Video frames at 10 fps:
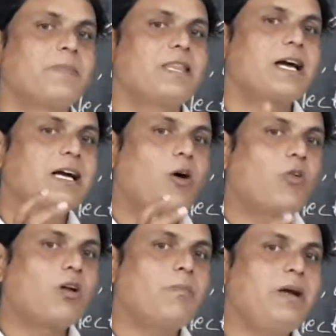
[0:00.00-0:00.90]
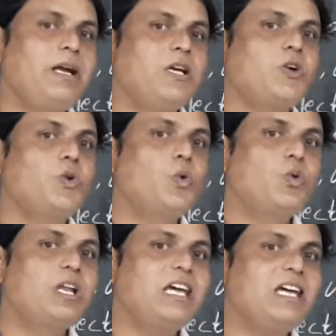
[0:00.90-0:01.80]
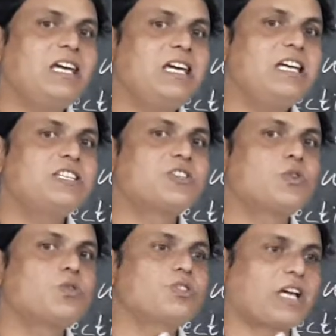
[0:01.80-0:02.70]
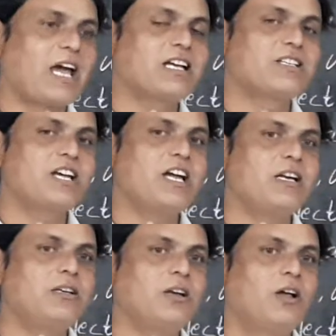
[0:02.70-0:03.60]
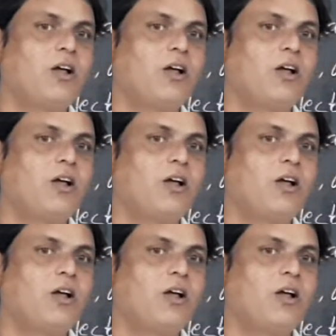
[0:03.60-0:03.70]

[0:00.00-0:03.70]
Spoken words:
the government duty is to sanction